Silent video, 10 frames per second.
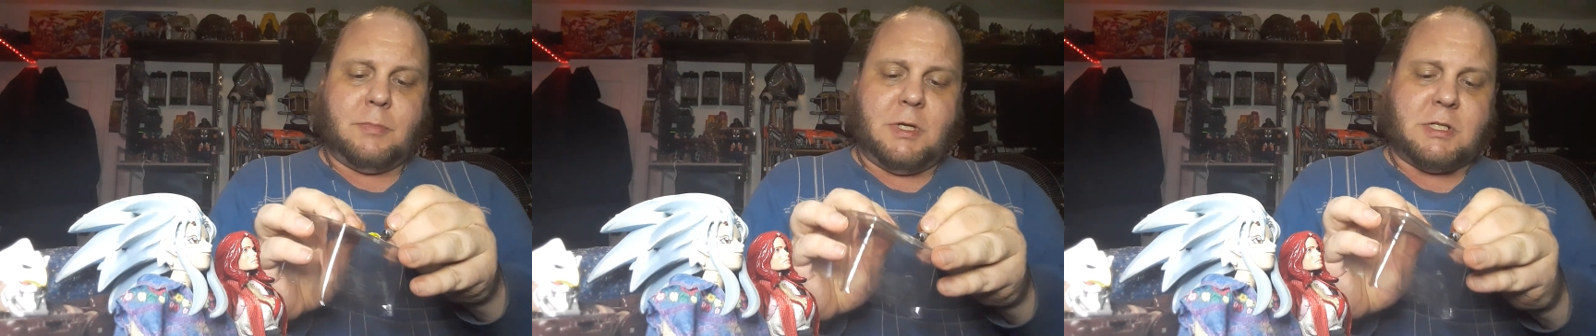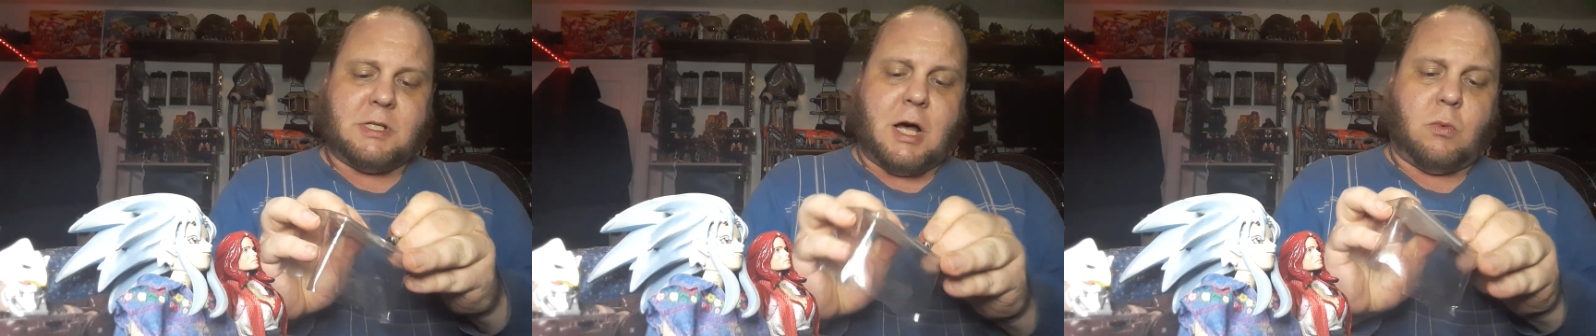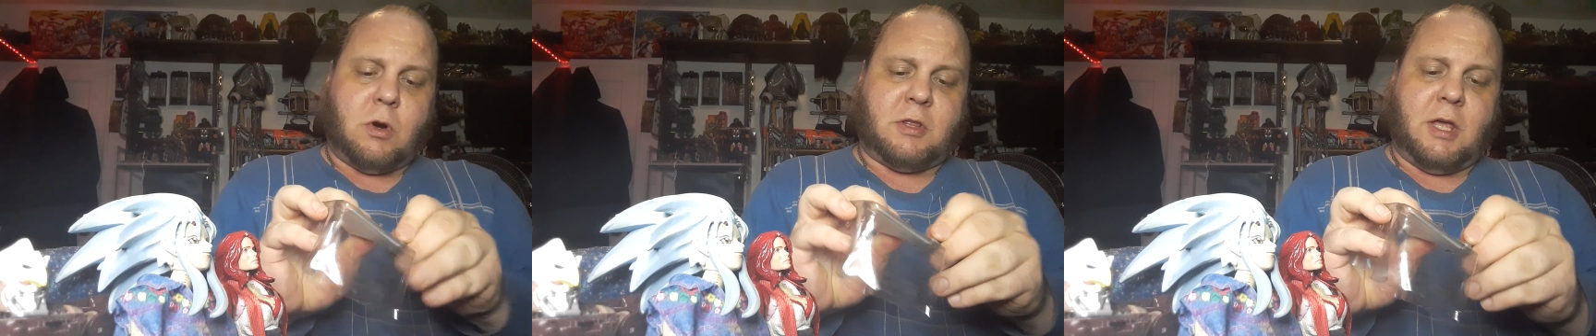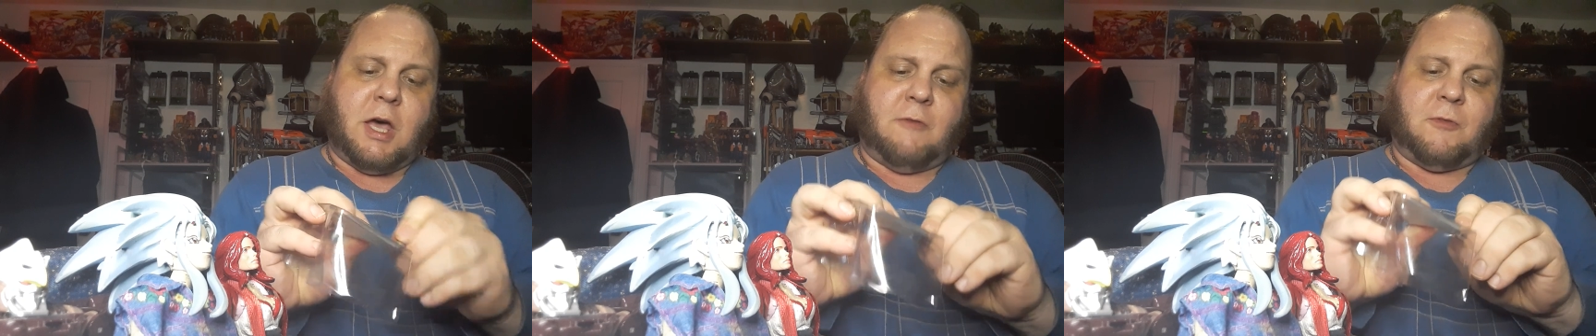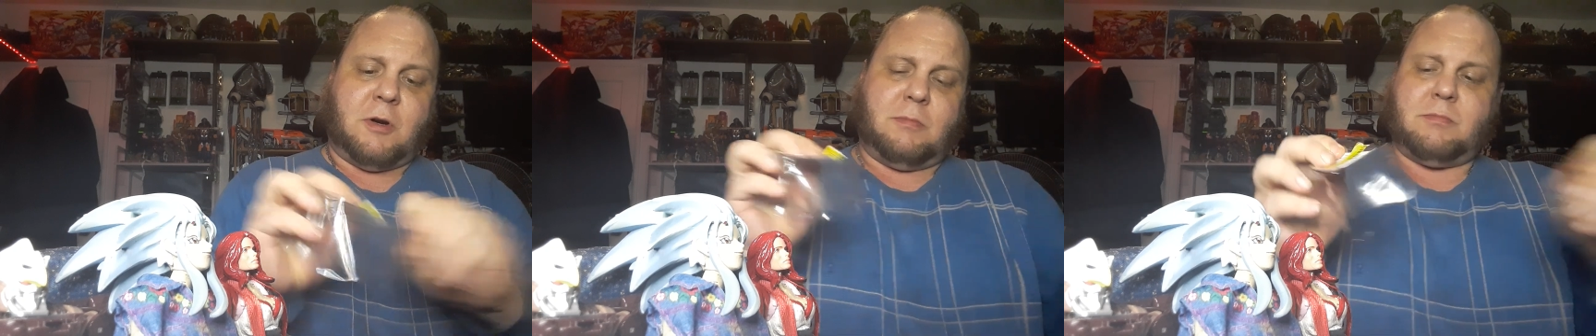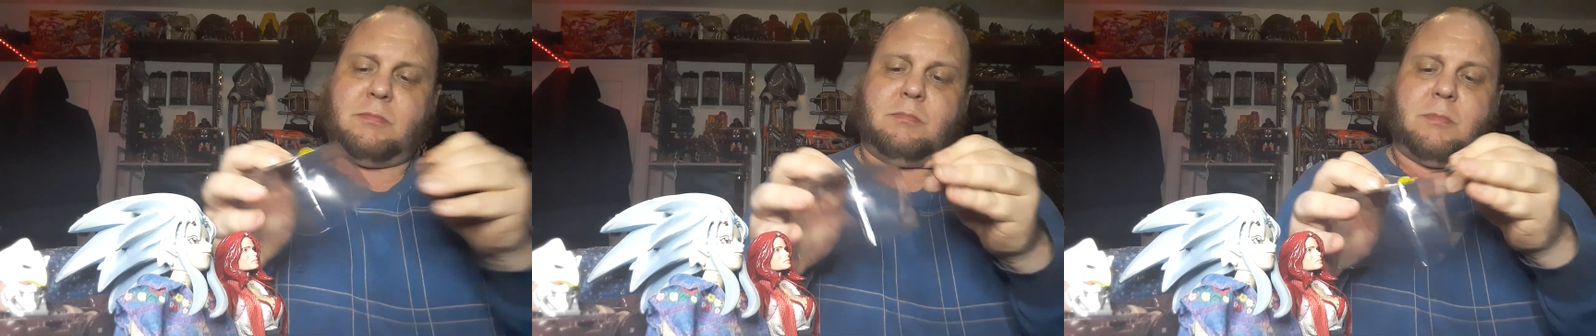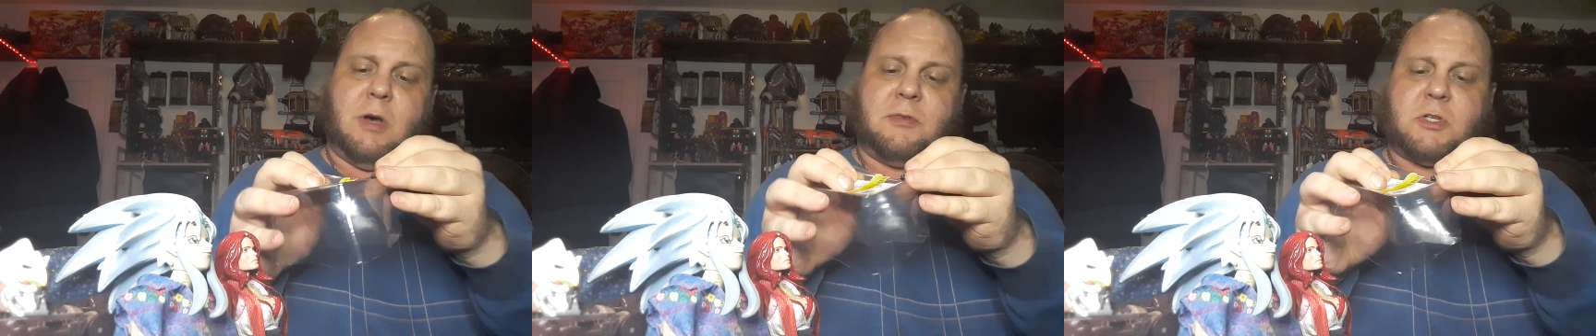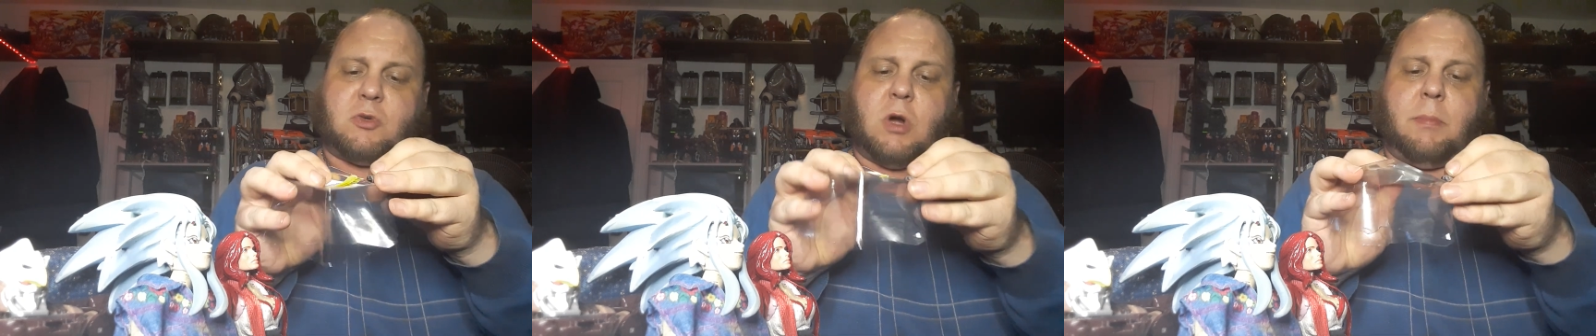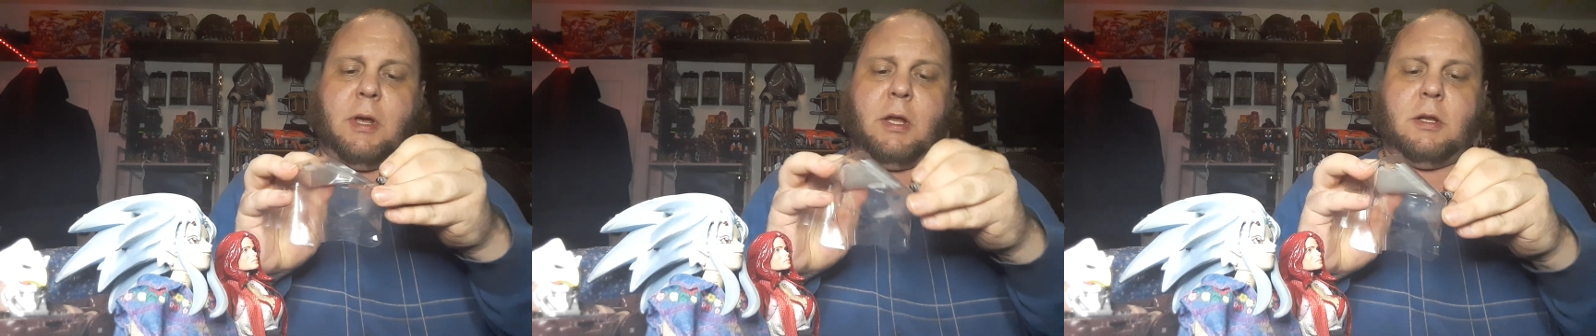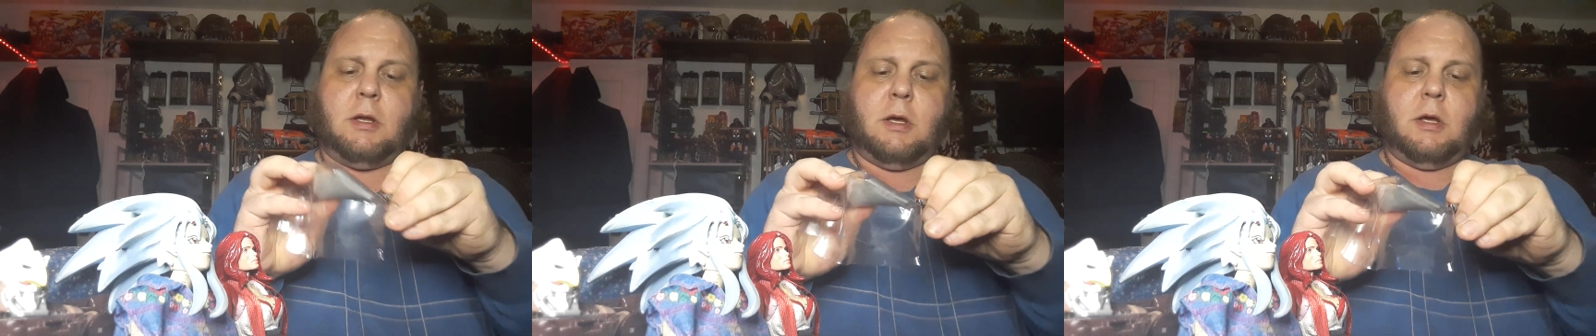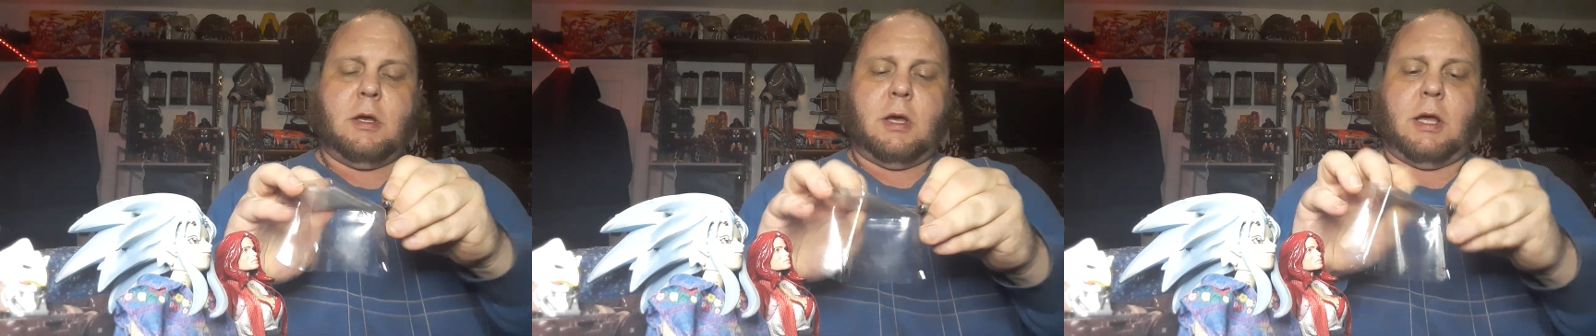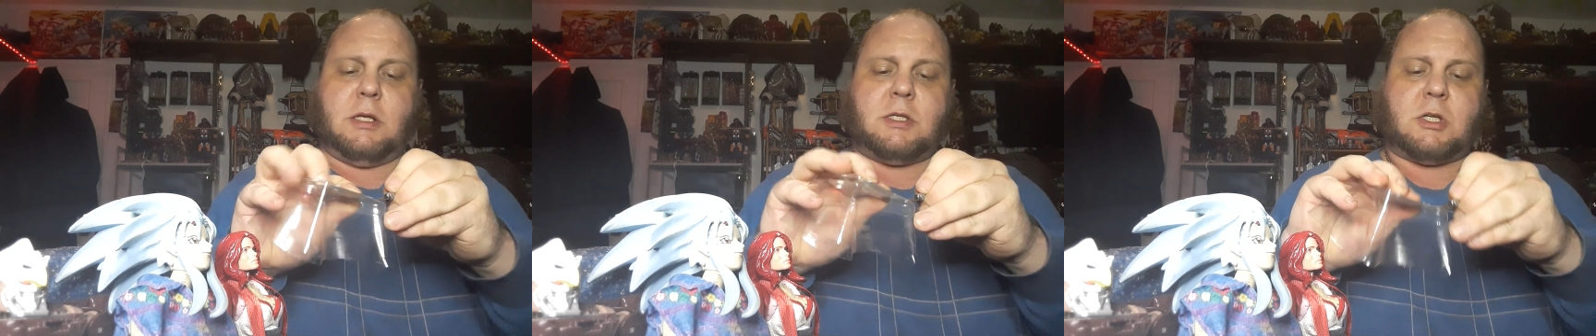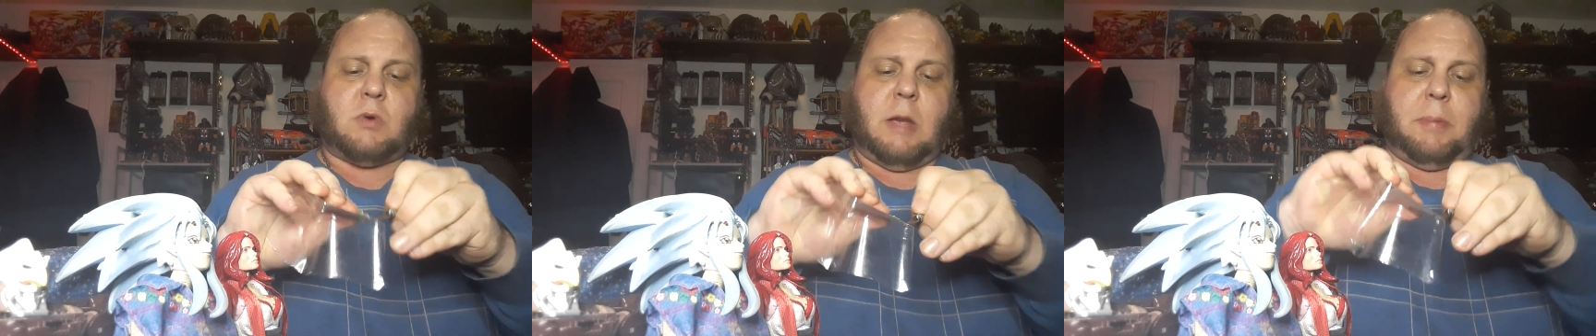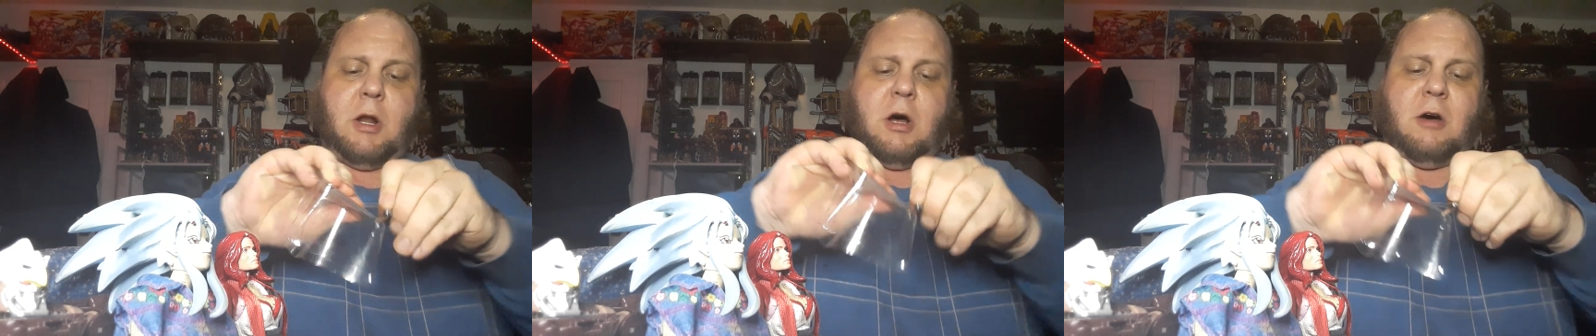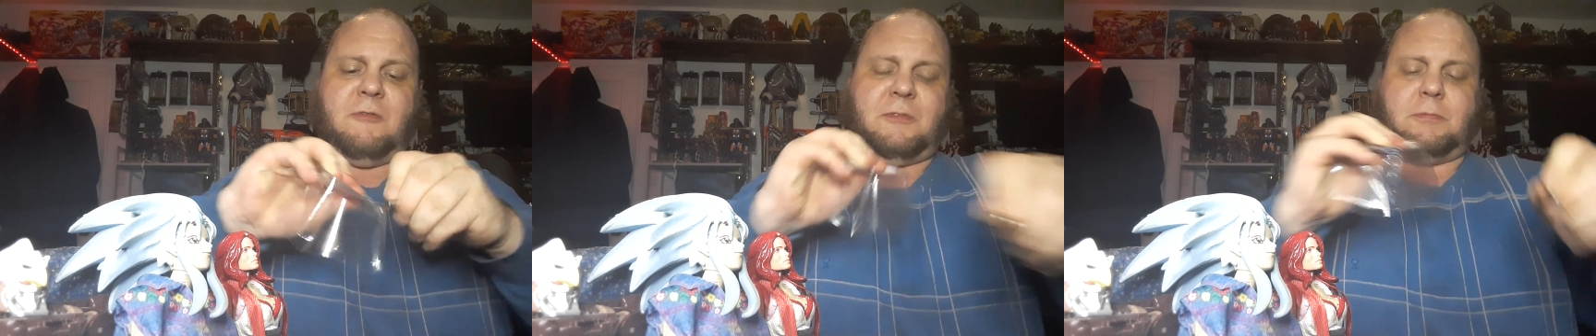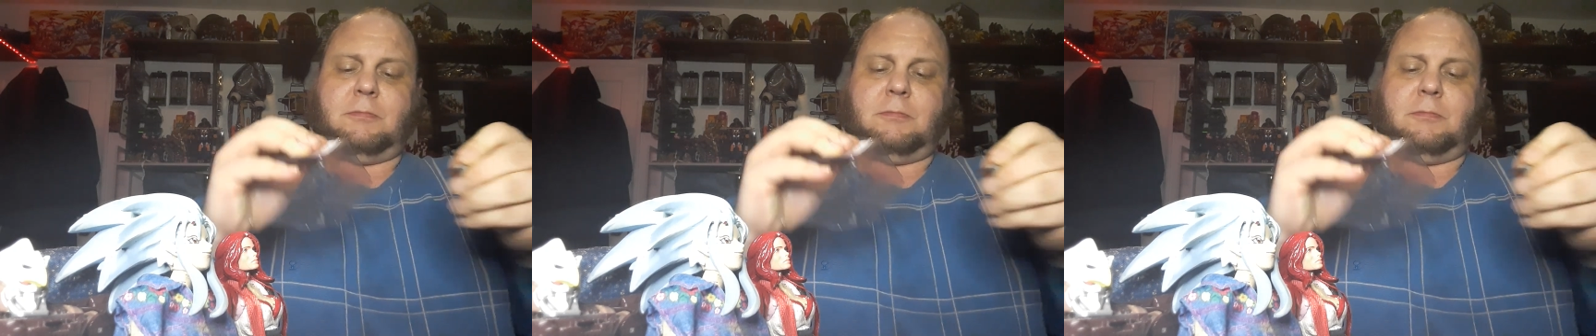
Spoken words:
is not worth the effort of scrubbing and scraping off.